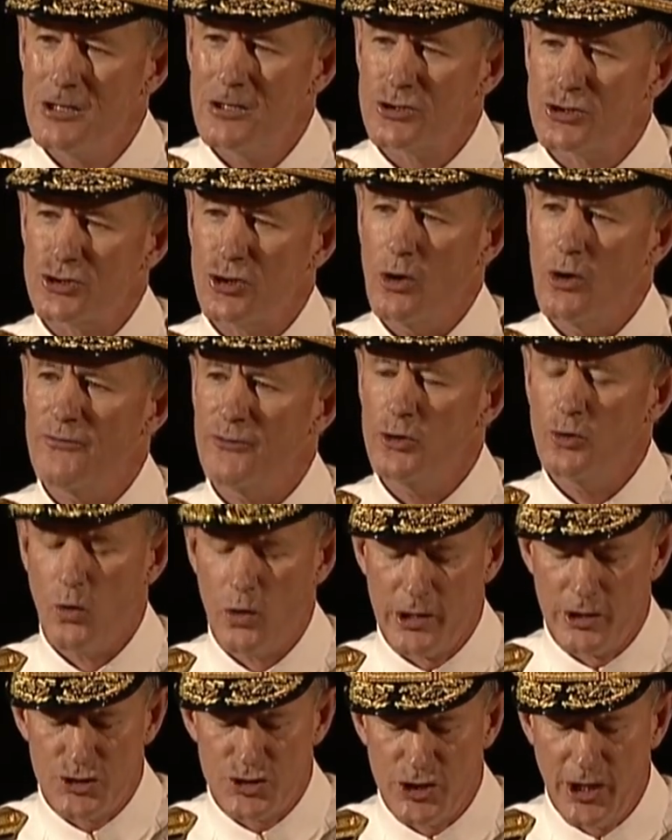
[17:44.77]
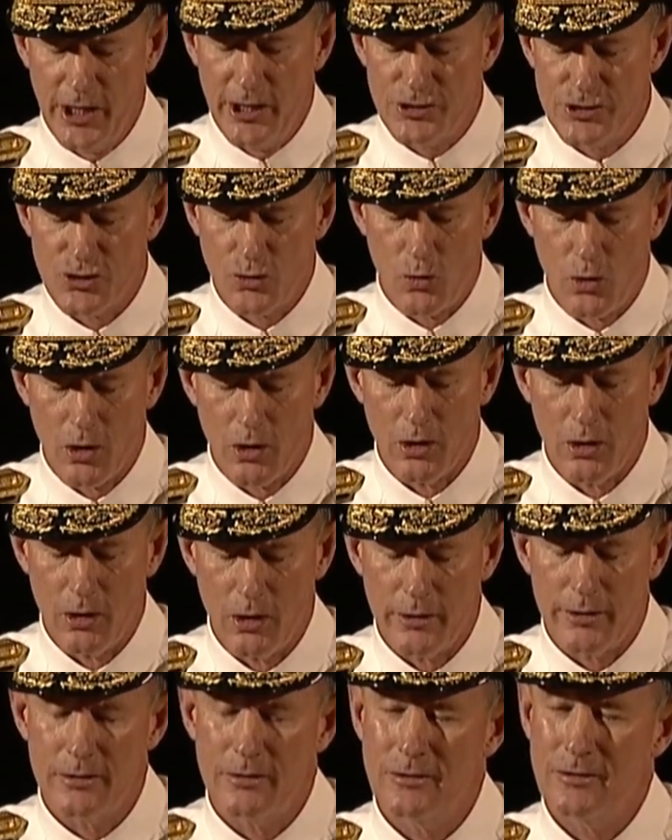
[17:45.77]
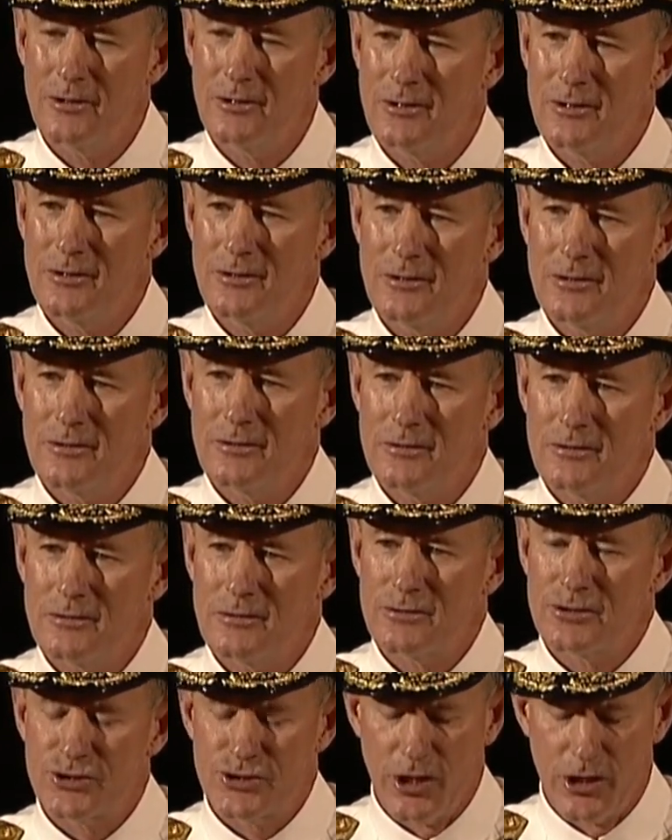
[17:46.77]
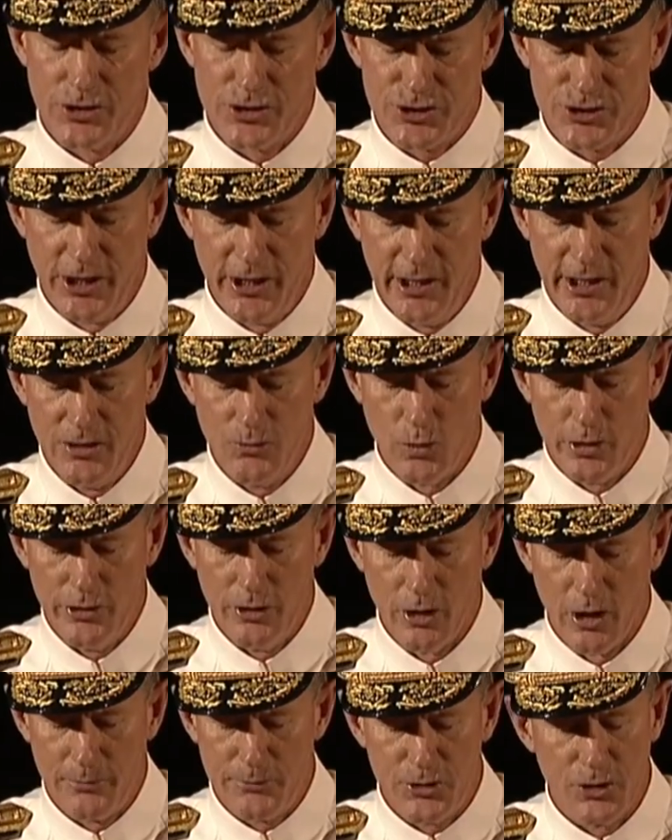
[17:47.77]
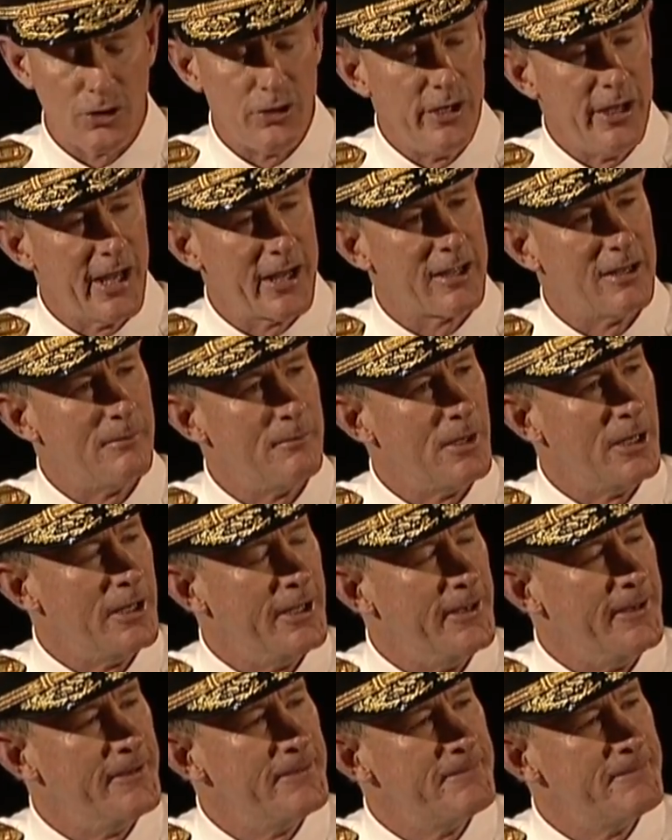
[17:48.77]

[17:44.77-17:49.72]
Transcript: So if you want to change the world, start singing when you're up to your neck in mud.